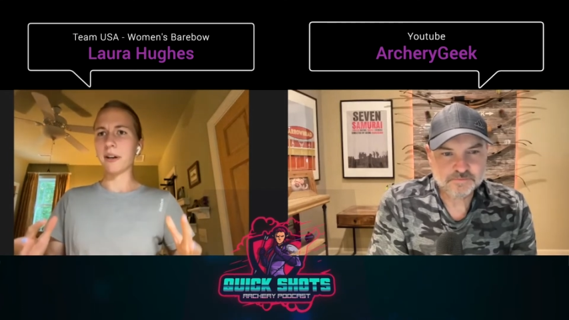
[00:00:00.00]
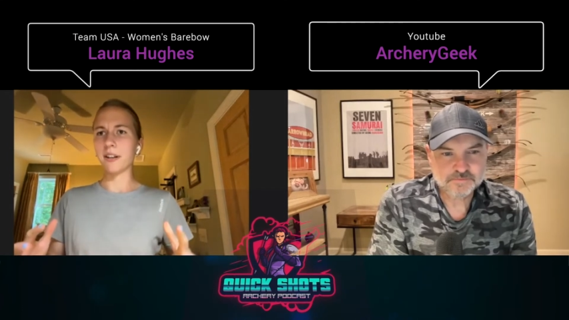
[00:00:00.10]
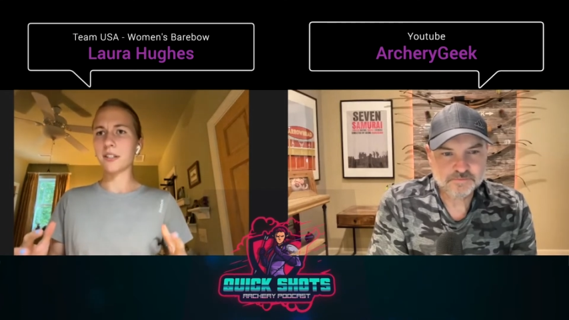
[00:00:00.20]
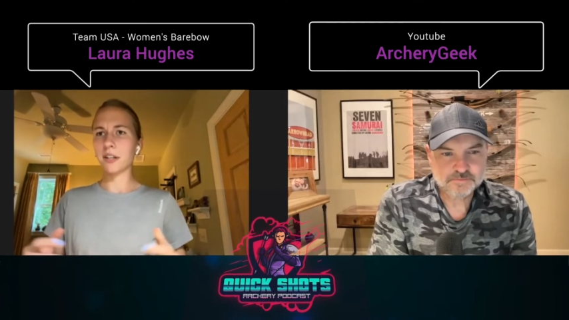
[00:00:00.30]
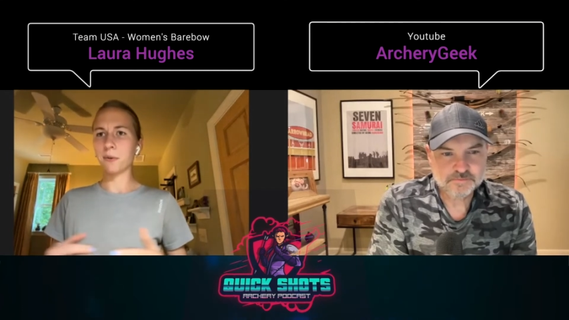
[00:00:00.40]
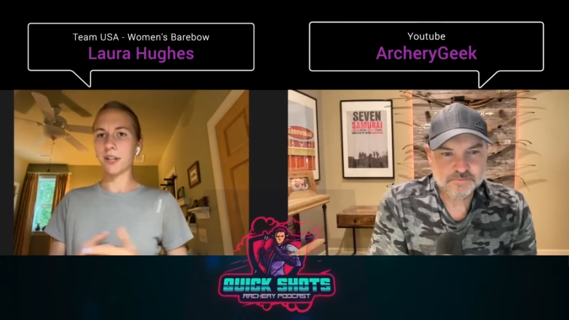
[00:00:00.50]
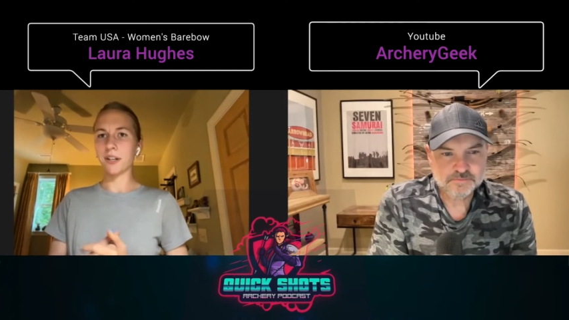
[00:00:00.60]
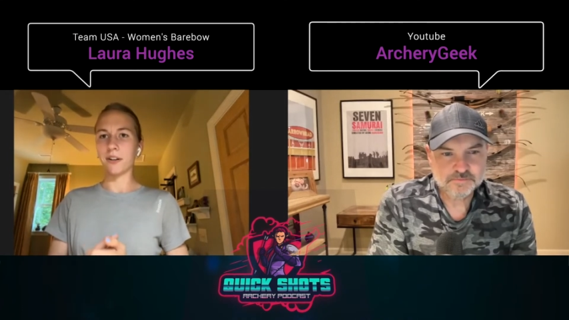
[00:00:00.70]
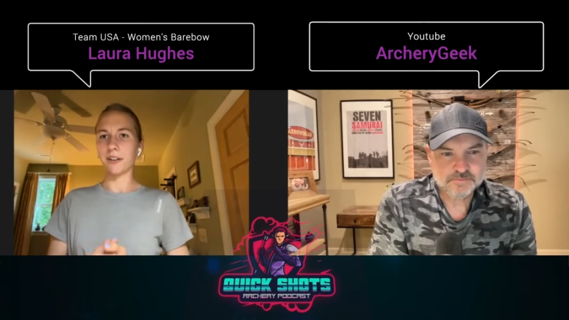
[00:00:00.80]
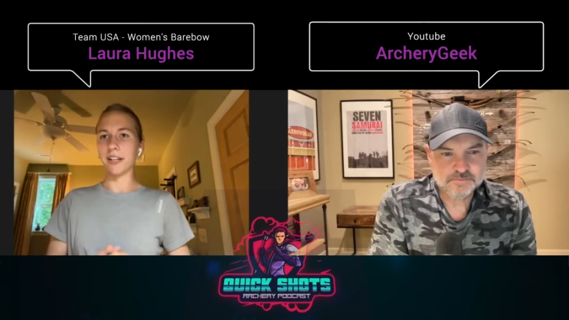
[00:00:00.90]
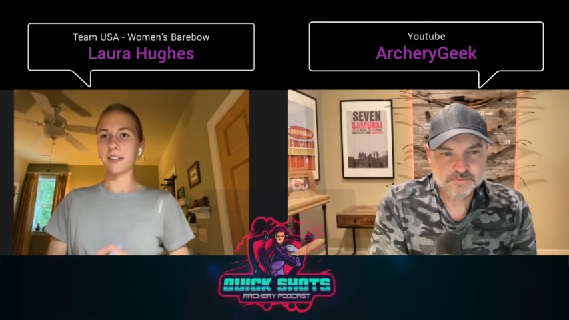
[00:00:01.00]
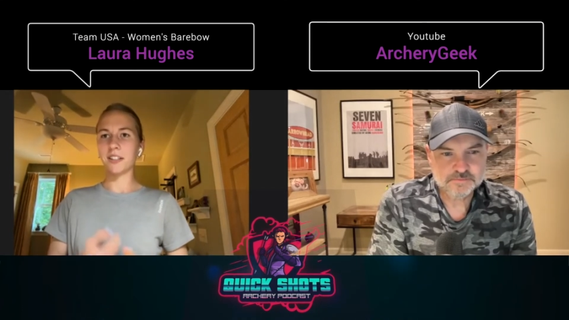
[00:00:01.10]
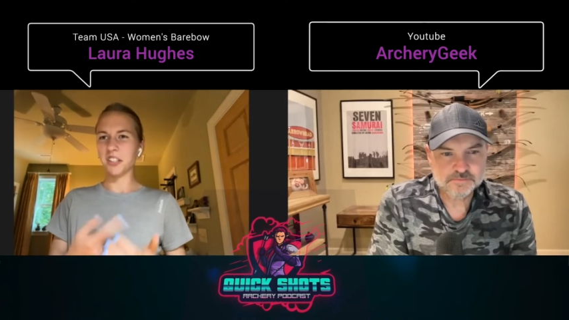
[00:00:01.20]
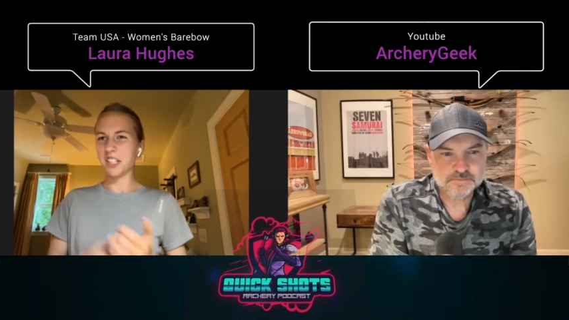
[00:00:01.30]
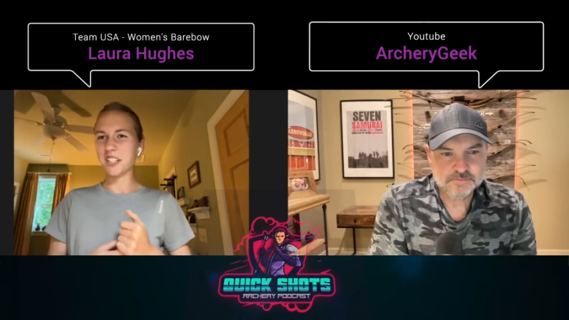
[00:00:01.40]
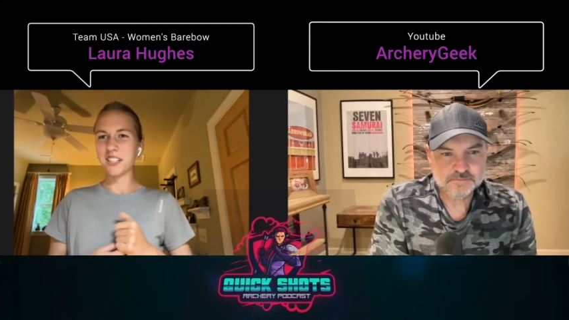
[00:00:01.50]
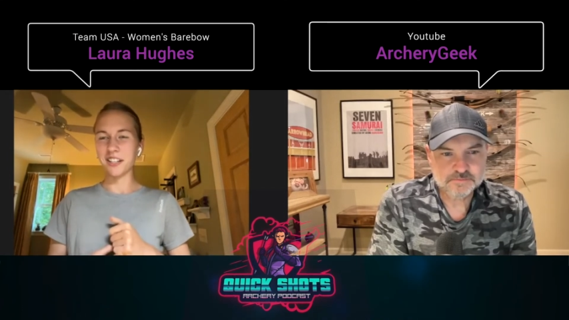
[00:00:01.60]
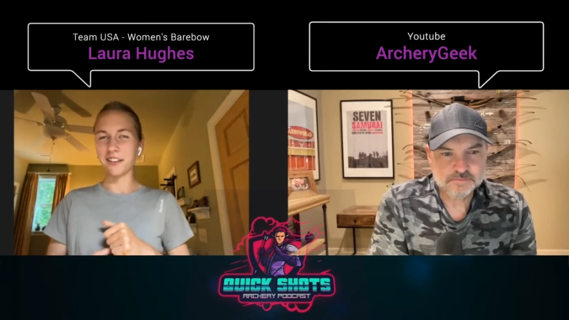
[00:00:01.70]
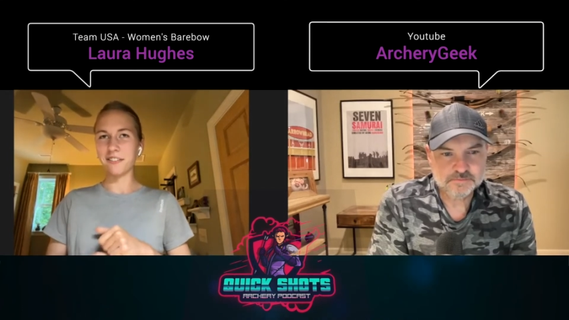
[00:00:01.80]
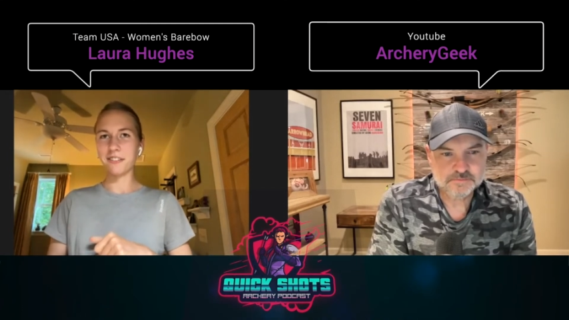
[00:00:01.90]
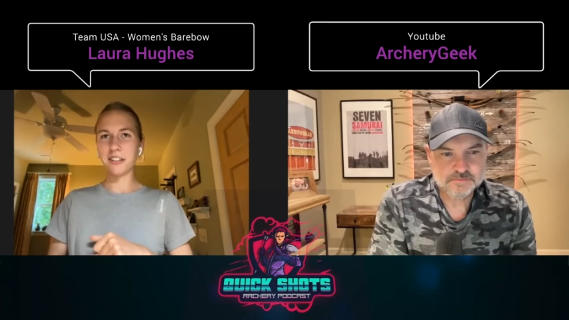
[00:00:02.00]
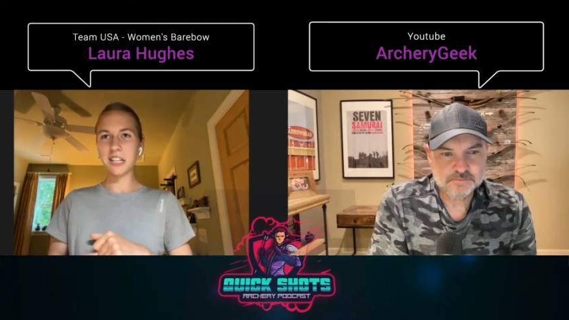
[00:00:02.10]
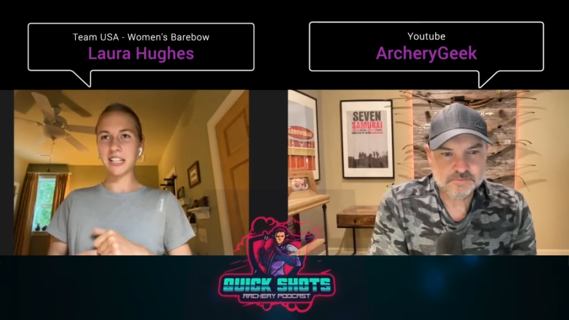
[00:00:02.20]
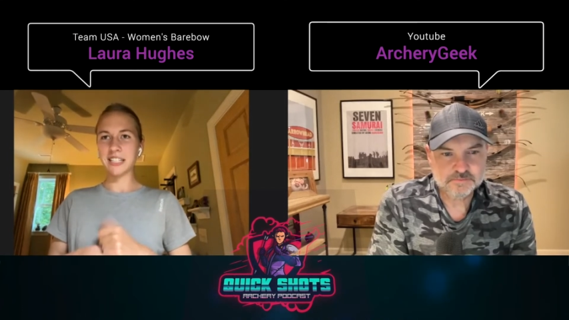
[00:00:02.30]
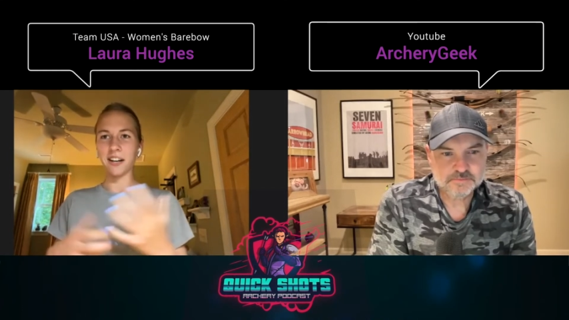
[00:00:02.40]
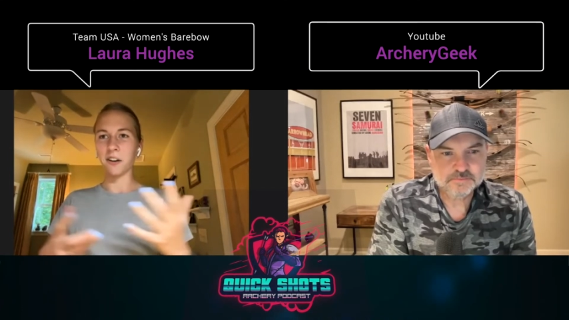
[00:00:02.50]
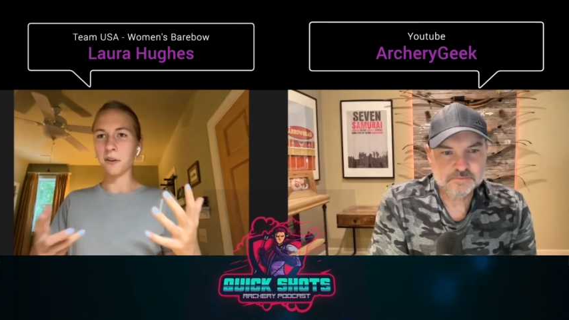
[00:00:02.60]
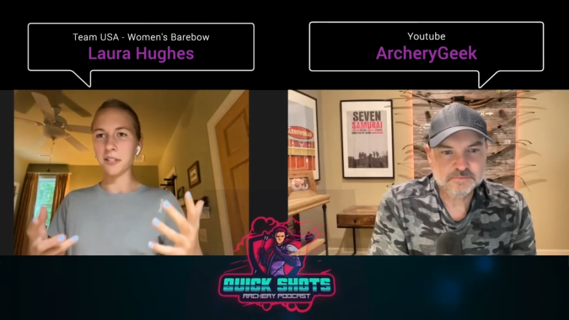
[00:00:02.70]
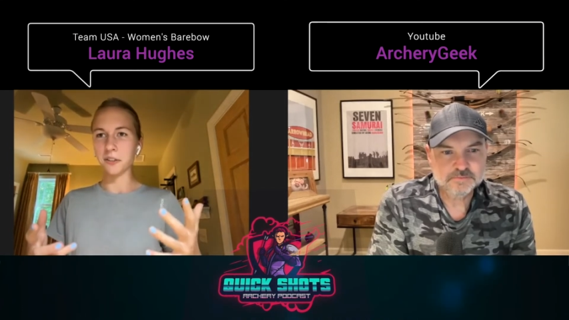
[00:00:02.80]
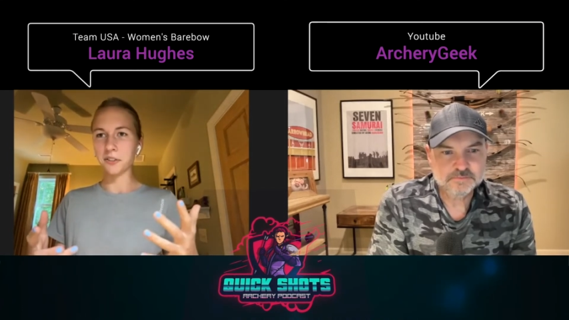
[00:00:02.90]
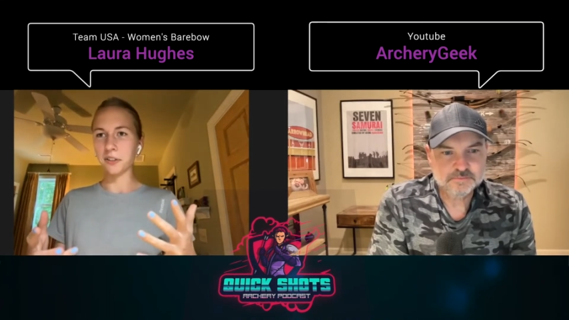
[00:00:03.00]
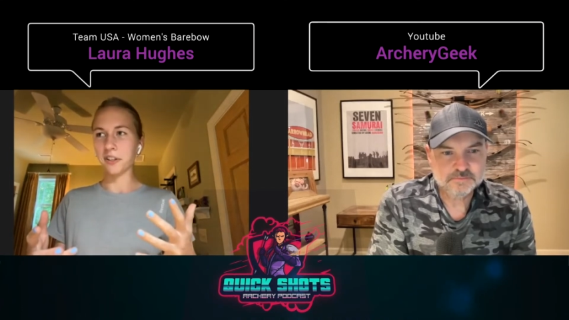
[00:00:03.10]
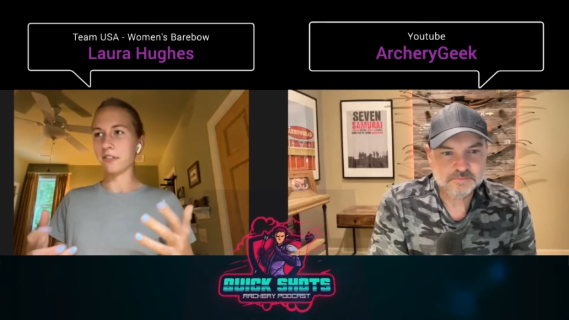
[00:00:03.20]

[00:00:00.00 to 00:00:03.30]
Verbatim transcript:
Speaker 1: about it. So I want to go to like collegiate stuff because that always looks really